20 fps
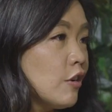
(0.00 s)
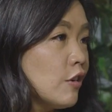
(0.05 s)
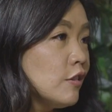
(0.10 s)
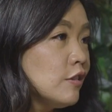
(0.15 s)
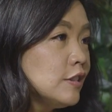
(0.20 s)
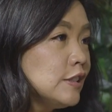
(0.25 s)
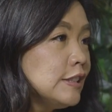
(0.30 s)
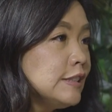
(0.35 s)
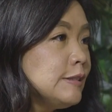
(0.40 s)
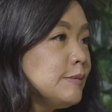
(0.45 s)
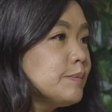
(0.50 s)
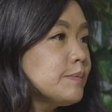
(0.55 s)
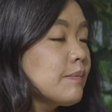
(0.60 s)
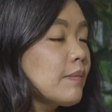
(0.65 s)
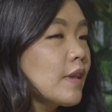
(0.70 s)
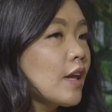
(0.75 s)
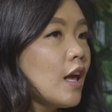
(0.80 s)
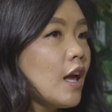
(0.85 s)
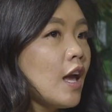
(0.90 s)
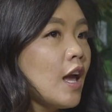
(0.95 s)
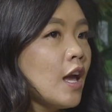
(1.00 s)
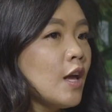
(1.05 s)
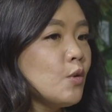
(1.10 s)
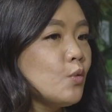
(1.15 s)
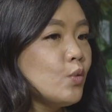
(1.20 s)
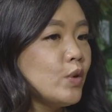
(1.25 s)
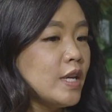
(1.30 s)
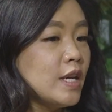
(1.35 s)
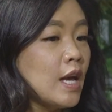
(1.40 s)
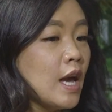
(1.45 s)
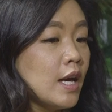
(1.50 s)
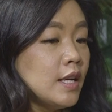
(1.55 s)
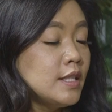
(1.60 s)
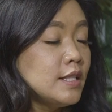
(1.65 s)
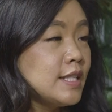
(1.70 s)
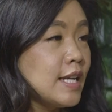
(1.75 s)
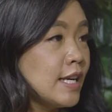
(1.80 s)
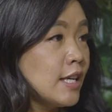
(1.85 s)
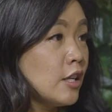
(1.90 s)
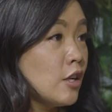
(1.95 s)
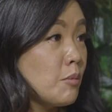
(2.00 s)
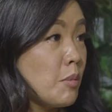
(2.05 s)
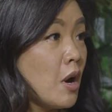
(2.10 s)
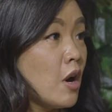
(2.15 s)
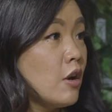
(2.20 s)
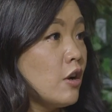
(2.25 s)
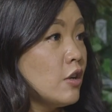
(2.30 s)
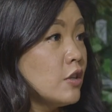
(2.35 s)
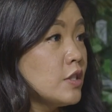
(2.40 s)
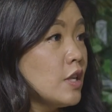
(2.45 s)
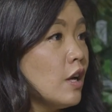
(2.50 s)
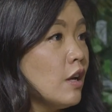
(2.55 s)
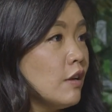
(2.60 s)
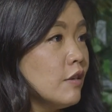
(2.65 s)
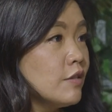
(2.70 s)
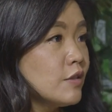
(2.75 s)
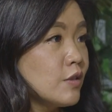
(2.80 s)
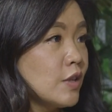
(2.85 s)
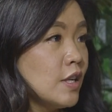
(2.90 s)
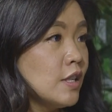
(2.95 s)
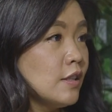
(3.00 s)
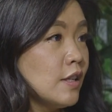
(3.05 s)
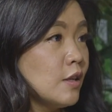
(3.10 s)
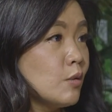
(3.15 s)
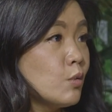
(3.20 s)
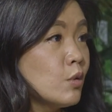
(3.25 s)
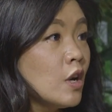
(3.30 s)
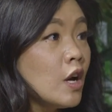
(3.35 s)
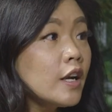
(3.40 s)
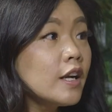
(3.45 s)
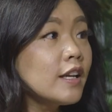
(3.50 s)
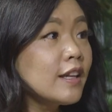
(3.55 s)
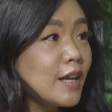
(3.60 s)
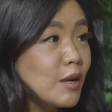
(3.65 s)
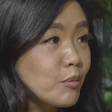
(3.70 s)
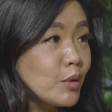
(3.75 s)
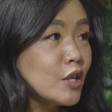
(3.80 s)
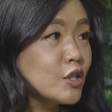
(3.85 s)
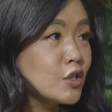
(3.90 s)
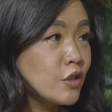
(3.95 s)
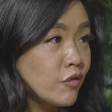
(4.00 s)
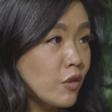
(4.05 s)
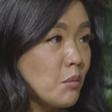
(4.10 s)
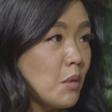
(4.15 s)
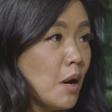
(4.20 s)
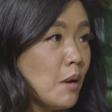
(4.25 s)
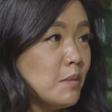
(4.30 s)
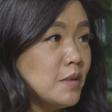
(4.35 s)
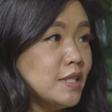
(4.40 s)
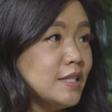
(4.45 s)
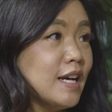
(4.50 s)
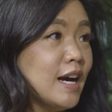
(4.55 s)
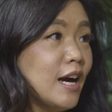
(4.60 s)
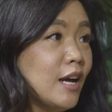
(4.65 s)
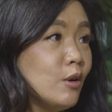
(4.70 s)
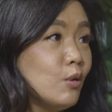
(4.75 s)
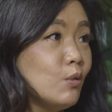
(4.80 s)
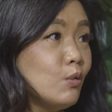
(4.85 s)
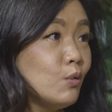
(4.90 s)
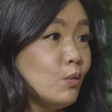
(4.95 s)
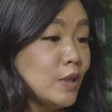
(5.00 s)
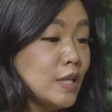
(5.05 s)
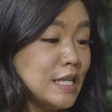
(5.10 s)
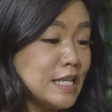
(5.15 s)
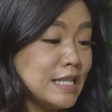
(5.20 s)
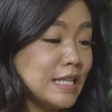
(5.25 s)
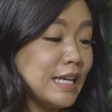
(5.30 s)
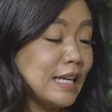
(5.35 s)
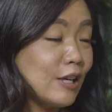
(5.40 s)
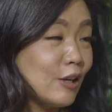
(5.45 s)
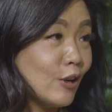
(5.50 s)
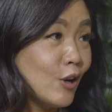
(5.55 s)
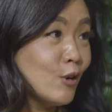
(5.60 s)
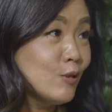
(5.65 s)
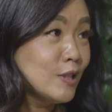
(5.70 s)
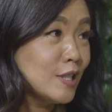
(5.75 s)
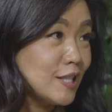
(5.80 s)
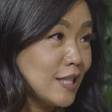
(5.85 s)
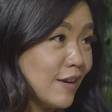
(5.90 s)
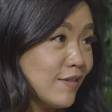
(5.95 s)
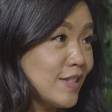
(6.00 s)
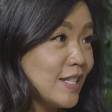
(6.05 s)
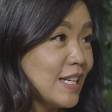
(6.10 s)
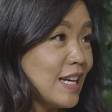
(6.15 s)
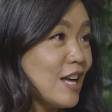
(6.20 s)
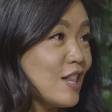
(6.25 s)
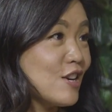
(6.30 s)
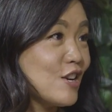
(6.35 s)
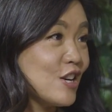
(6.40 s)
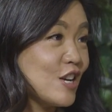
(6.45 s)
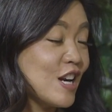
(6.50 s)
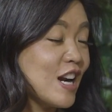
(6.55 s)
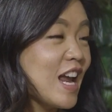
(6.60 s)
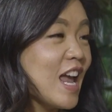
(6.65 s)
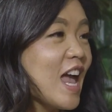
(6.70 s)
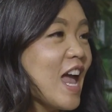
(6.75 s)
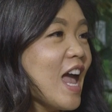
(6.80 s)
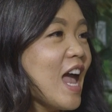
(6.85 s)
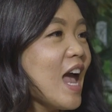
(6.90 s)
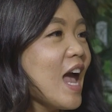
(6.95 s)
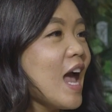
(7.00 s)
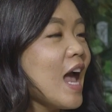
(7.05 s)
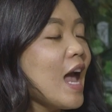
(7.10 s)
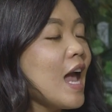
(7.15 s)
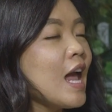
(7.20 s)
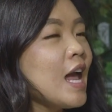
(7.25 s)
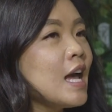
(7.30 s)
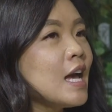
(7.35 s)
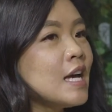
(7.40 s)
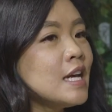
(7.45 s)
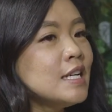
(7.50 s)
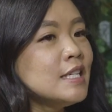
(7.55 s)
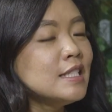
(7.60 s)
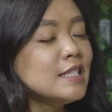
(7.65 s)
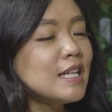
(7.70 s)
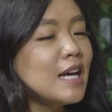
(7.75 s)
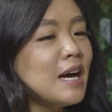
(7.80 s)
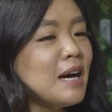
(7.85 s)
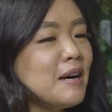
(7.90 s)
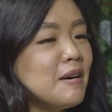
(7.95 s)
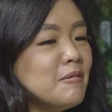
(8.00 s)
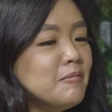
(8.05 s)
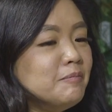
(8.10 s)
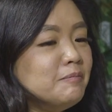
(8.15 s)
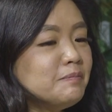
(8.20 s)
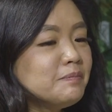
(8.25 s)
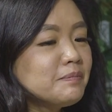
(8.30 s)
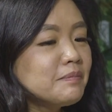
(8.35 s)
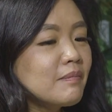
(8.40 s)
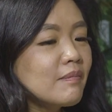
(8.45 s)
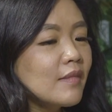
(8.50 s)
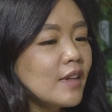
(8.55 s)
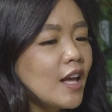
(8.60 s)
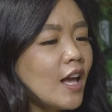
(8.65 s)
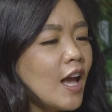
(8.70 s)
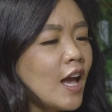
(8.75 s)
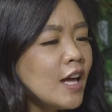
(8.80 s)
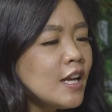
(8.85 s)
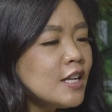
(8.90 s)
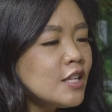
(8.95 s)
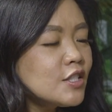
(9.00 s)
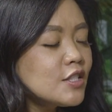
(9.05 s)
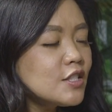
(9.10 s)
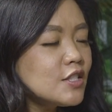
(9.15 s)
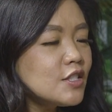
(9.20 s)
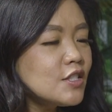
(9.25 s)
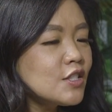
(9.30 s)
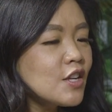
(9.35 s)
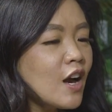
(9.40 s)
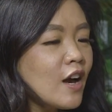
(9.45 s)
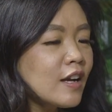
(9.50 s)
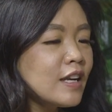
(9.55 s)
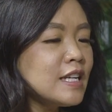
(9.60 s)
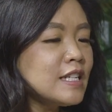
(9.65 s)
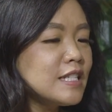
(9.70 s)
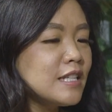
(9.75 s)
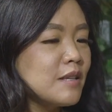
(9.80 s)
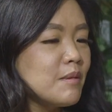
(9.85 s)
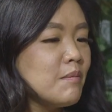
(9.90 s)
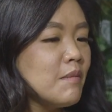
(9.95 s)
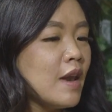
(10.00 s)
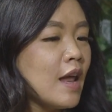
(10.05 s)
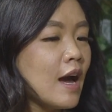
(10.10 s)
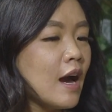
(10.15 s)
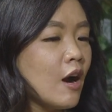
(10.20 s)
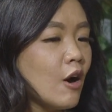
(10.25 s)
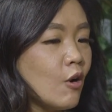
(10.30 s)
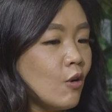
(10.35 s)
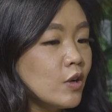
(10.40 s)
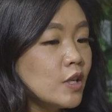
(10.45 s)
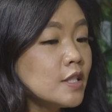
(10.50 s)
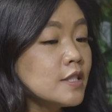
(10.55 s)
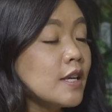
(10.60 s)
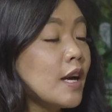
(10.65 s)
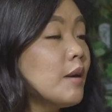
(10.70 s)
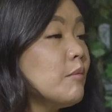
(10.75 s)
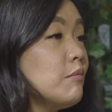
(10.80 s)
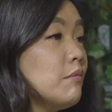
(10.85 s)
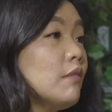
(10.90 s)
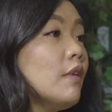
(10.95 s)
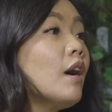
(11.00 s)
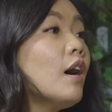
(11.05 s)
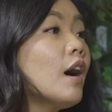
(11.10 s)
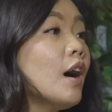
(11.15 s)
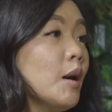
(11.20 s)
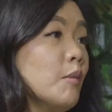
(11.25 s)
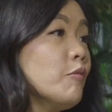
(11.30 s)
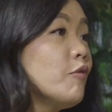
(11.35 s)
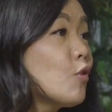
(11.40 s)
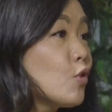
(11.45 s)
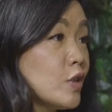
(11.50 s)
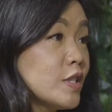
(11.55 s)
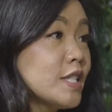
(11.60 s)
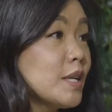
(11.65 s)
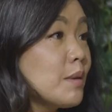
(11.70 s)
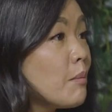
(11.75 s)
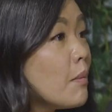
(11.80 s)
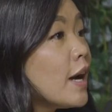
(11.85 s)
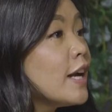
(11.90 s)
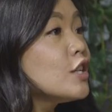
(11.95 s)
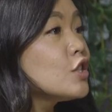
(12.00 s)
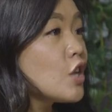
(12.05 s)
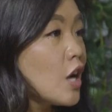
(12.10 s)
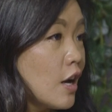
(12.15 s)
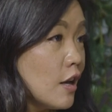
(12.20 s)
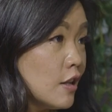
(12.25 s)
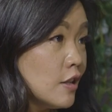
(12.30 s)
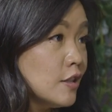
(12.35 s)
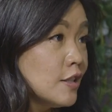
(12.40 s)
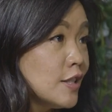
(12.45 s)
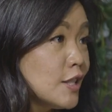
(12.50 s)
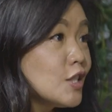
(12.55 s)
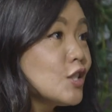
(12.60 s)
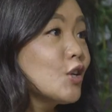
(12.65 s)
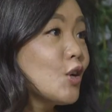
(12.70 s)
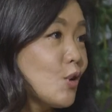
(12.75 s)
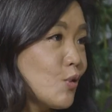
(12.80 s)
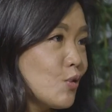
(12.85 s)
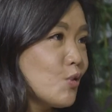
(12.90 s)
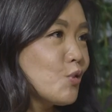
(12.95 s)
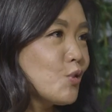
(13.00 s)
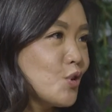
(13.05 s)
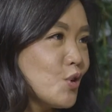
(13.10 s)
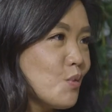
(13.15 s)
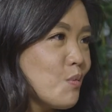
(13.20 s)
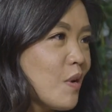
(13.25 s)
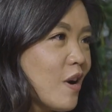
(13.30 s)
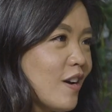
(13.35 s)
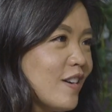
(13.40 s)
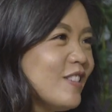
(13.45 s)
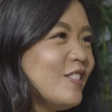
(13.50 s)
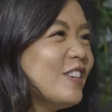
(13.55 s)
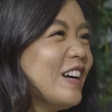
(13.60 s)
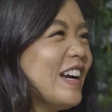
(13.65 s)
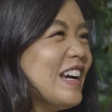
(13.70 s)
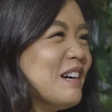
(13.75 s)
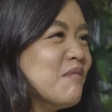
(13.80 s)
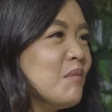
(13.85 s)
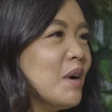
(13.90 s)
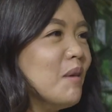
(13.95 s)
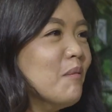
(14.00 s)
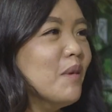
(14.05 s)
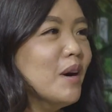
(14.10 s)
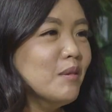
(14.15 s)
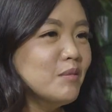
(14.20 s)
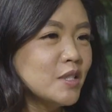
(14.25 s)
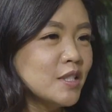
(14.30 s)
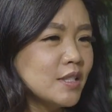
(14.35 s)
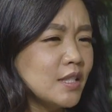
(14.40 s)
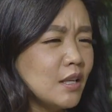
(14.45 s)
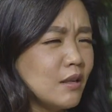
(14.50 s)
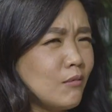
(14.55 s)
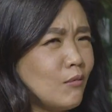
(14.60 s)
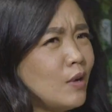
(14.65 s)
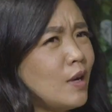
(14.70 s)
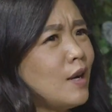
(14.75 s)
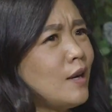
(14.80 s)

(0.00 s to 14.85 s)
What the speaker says: brother, and we had to take it upon ourselves, right? Like, we're not getting that pressure from mom and dad. We need to get our own stuff together. Oh. And then talking to them now, because I'm forcing my child to go through Kumon, right? And my mom's just like,